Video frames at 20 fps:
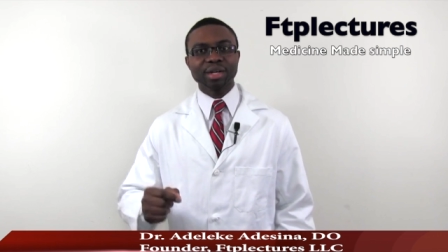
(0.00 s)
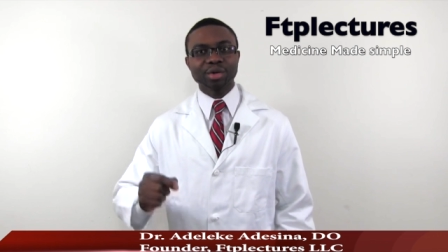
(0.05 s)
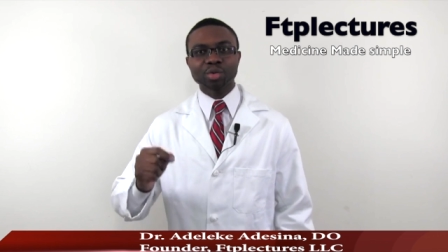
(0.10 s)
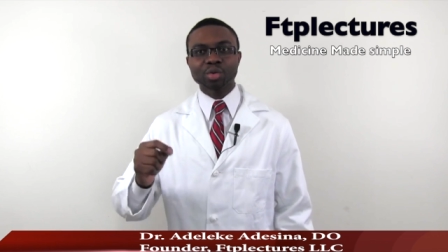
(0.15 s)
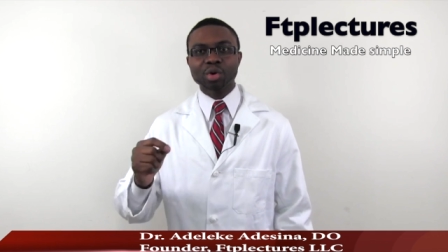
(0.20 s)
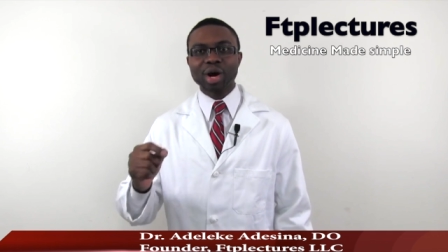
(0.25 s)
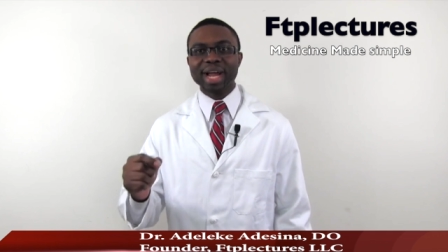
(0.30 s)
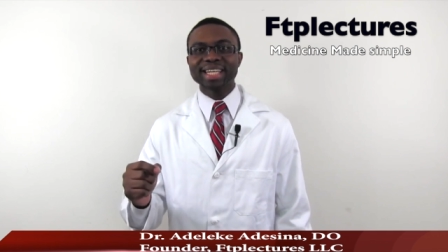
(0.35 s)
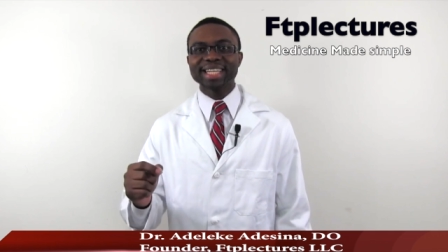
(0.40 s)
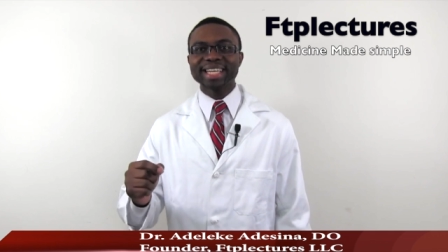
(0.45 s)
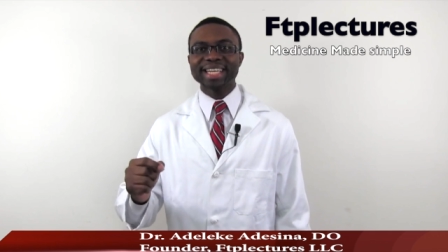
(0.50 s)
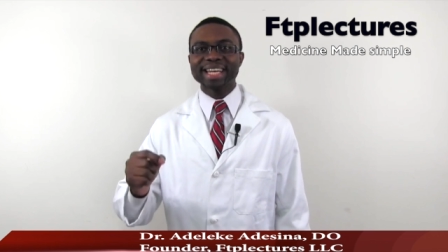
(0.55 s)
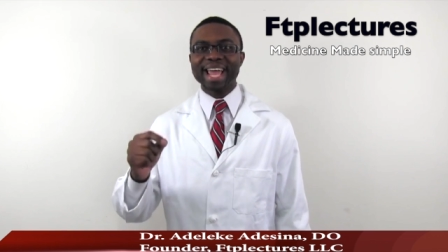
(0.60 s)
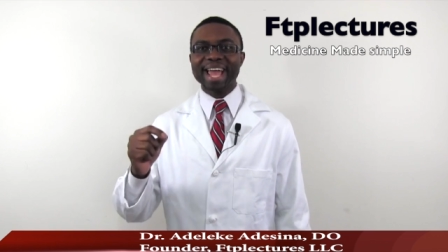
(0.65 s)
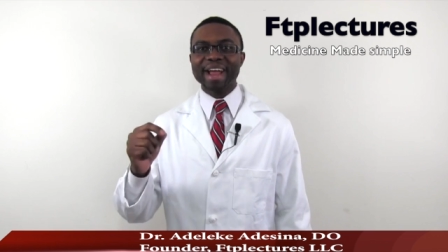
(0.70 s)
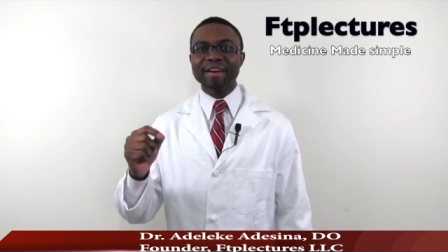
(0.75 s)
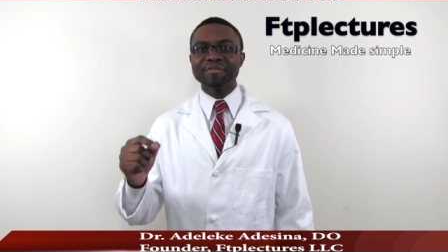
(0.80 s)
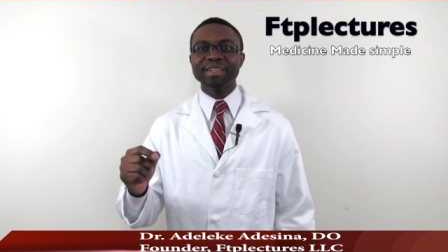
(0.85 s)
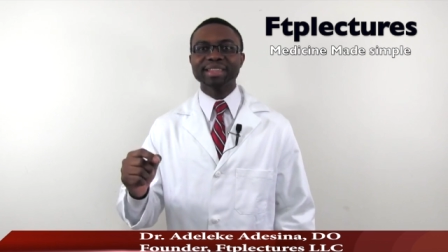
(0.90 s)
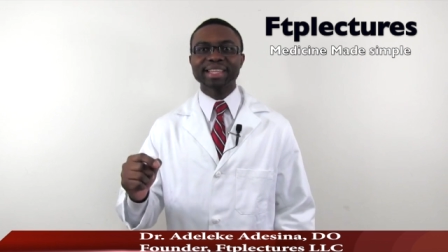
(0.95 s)
writing
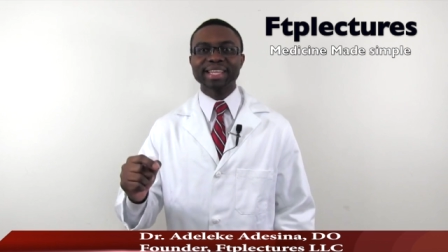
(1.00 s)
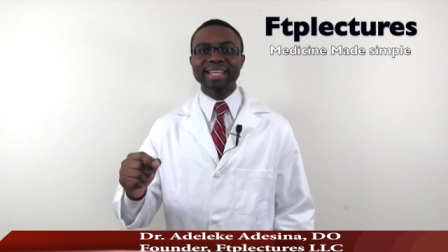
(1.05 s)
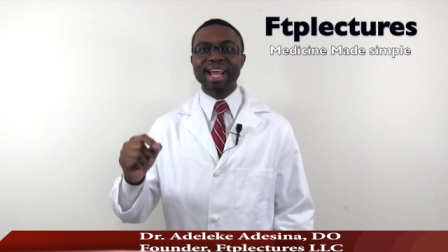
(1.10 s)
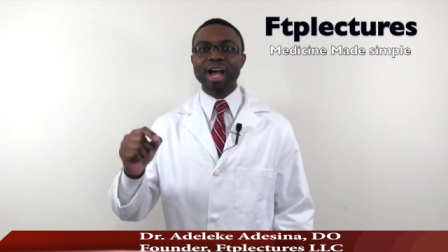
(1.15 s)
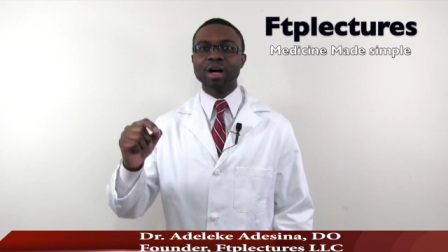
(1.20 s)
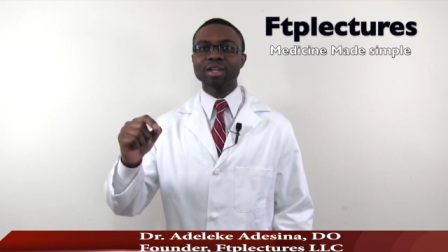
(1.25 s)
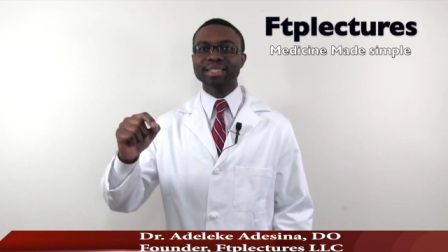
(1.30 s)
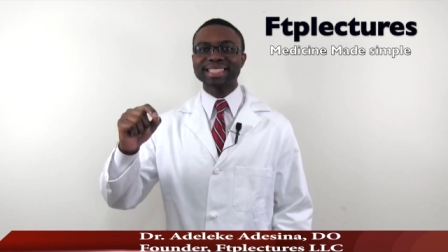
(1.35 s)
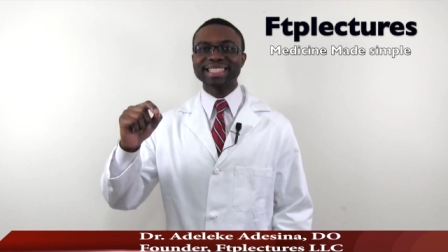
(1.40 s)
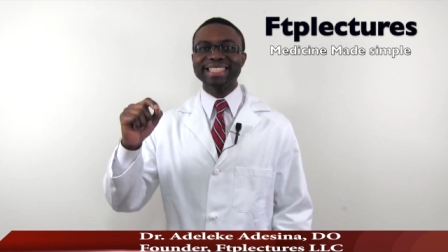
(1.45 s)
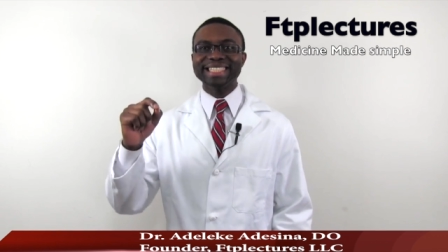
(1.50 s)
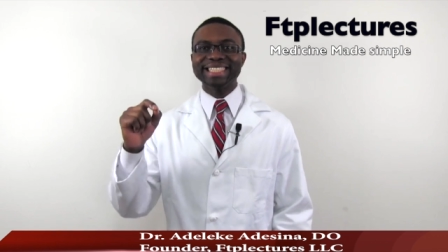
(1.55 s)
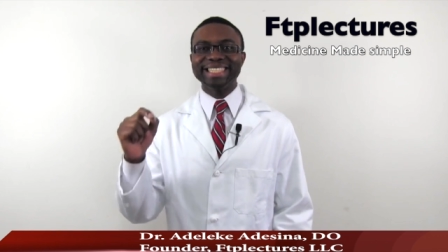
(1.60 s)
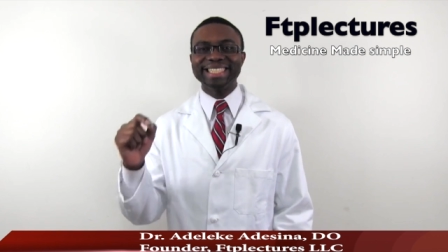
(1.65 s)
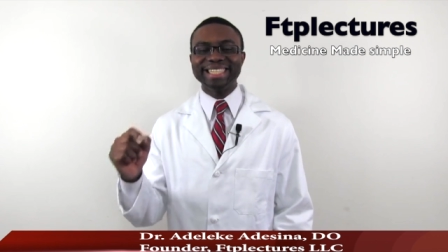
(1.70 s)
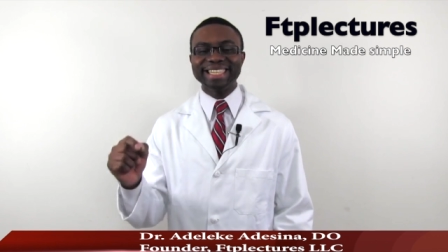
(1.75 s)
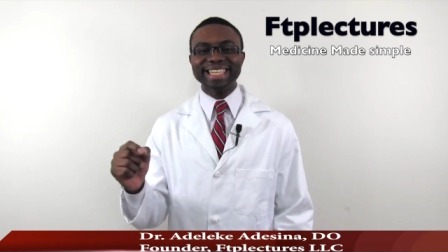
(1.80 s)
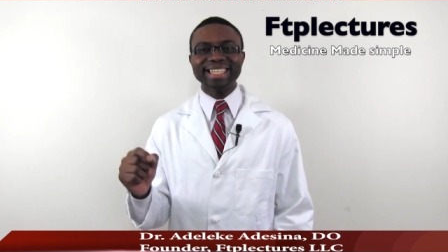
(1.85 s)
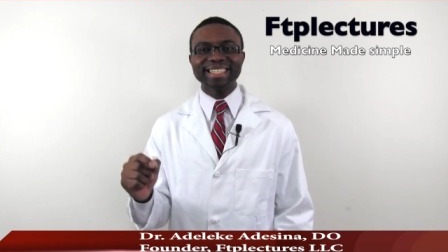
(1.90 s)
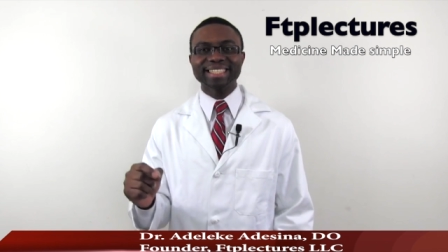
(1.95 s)
everything out
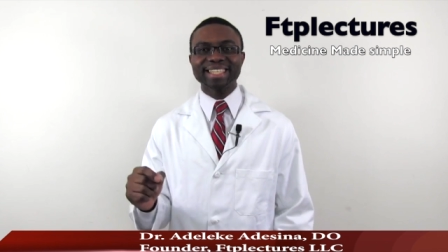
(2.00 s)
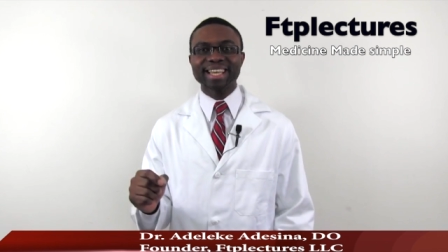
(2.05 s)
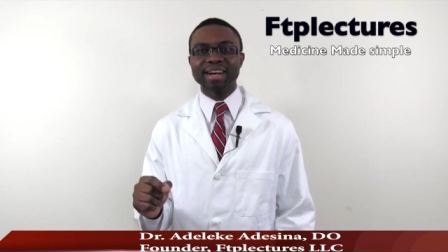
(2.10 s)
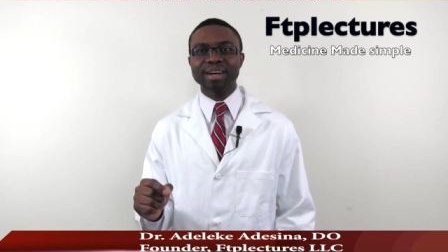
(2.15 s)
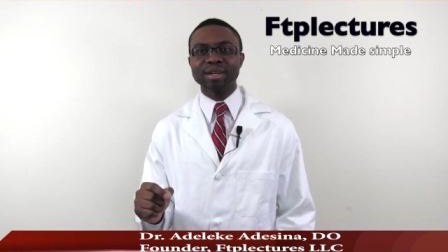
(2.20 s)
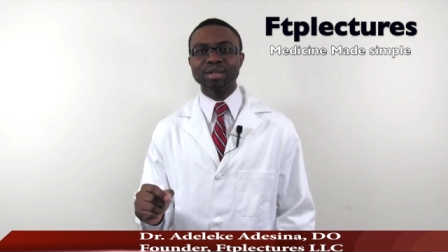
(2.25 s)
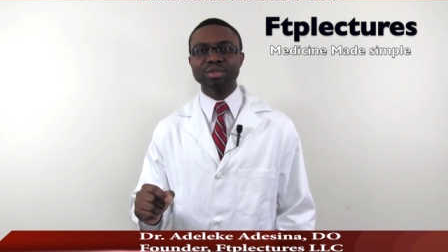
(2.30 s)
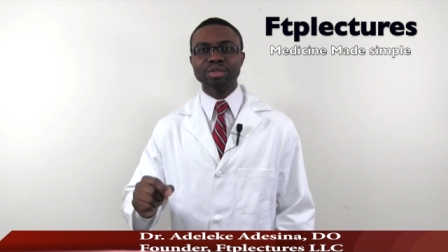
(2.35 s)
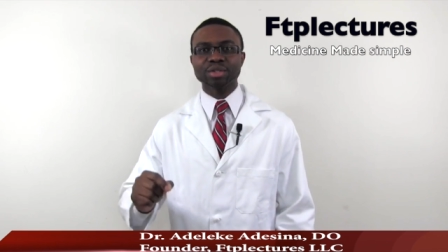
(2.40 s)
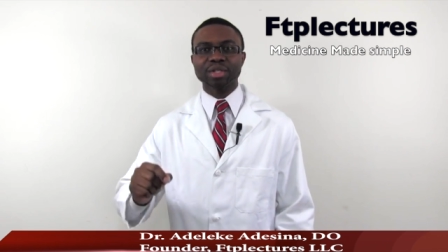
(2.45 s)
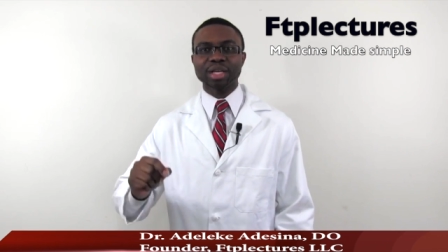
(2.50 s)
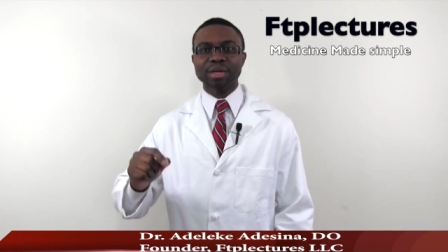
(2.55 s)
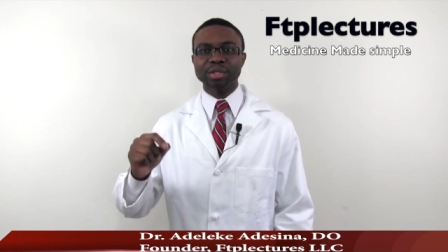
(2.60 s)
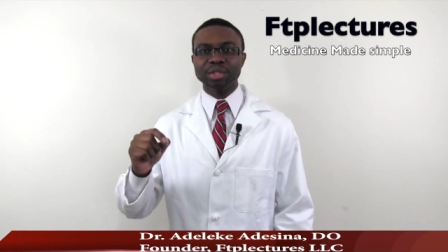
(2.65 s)
in detail